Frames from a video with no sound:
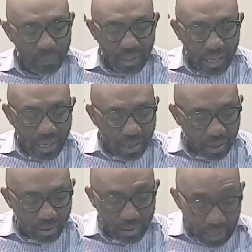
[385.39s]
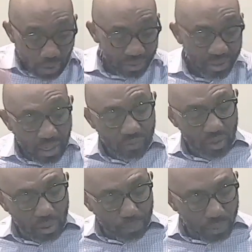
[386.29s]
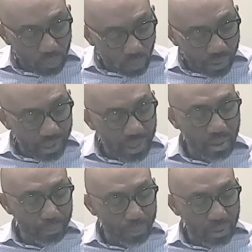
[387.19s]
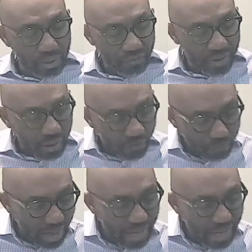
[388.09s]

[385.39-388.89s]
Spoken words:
ourselves, you can put worry, you can put the fear of man,